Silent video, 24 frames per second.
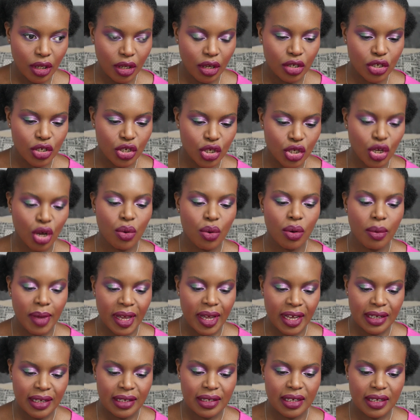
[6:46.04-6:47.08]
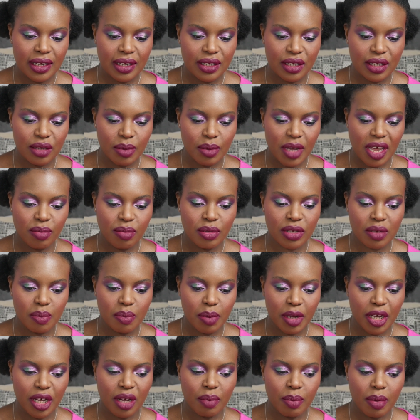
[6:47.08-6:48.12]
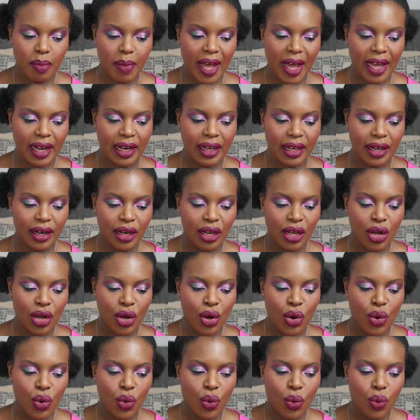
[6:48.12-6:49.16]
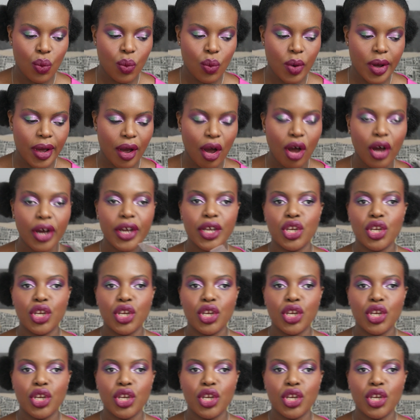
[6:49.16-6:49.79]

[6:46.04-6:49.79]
so amazing to be able to pick up a palette where I